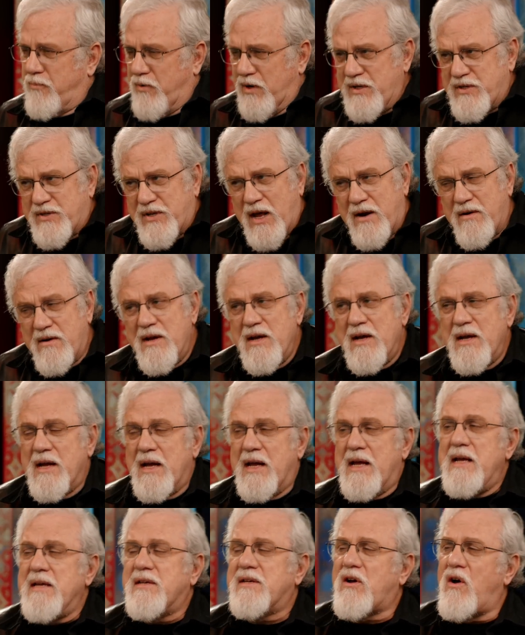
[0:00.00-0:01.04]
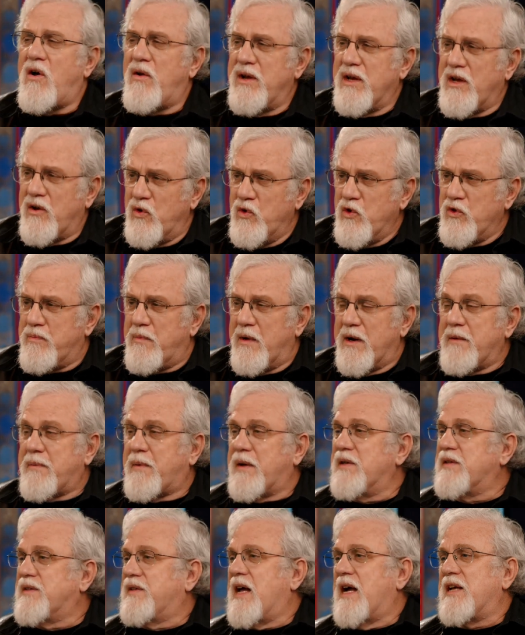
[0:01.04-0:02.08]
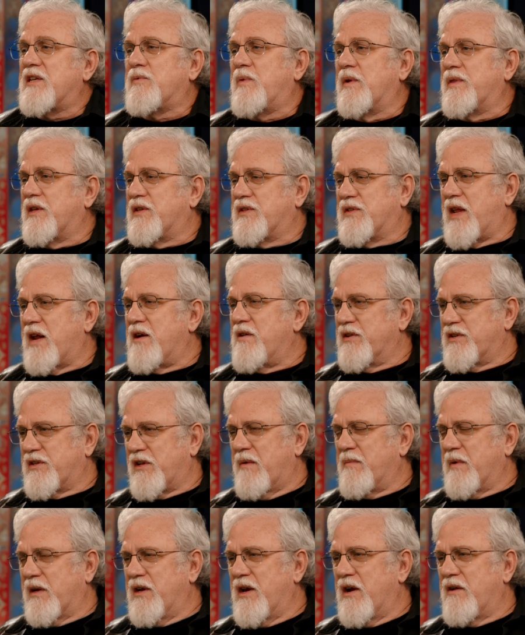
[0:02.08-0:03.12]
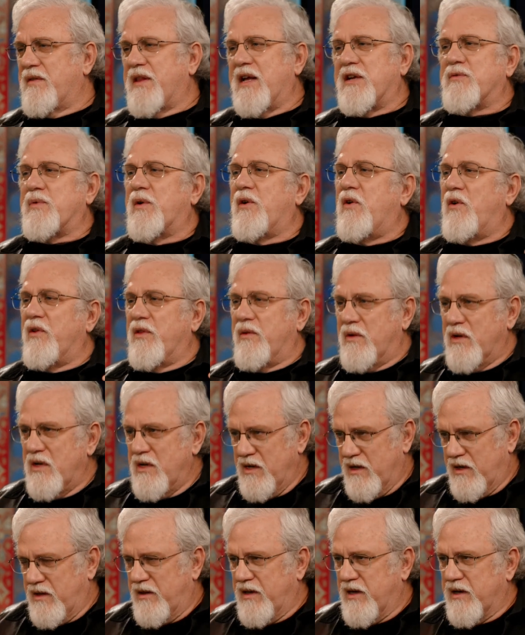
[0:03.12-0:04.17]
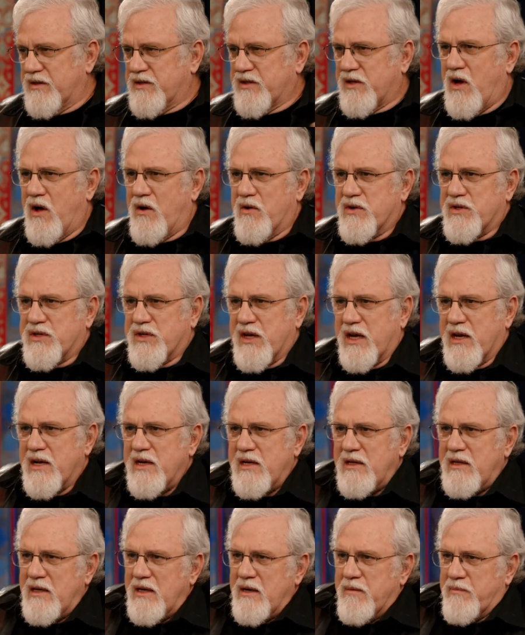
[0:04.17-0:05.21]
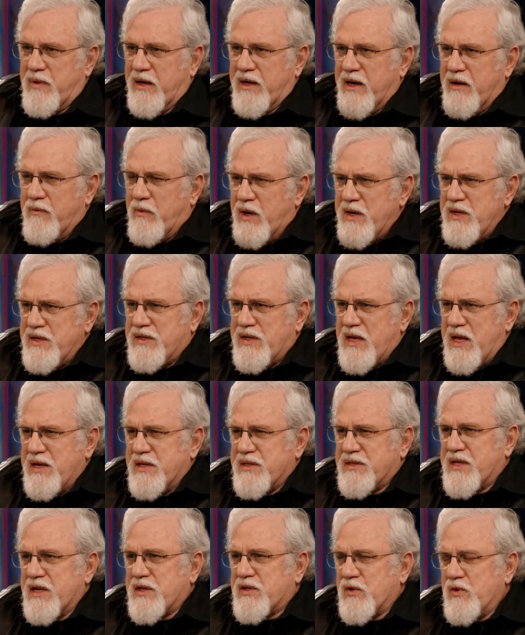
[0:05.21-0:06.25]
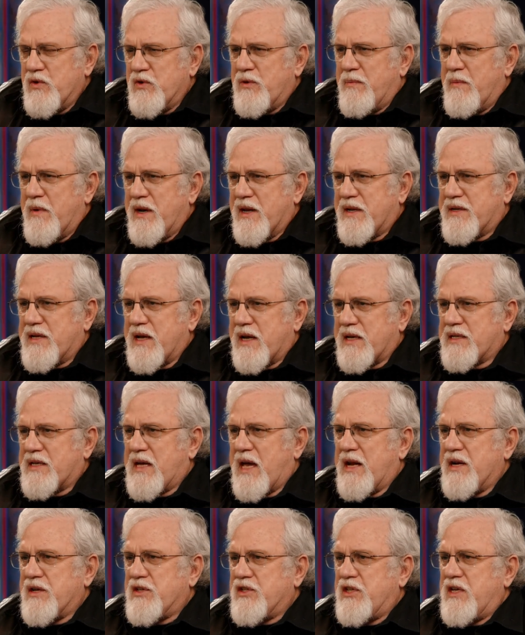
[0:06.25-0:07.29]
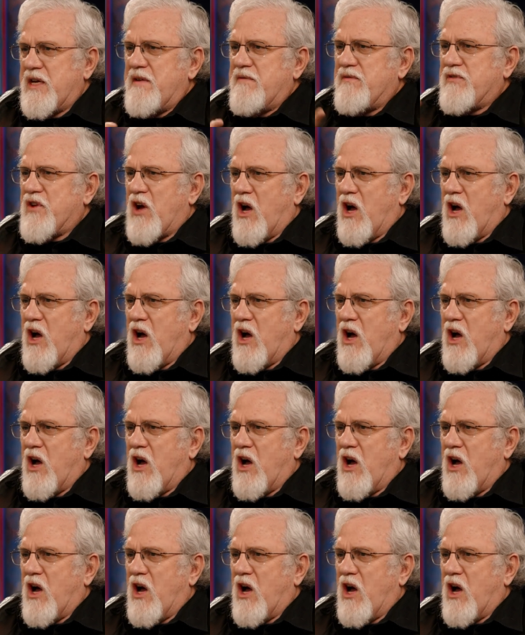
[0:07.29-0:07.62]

Pre-standard. He's calling it Uthmanic because that's what the standard Islamic narrative, that's what all the scholars say. But what he's saying is this Uthmanic text had achieved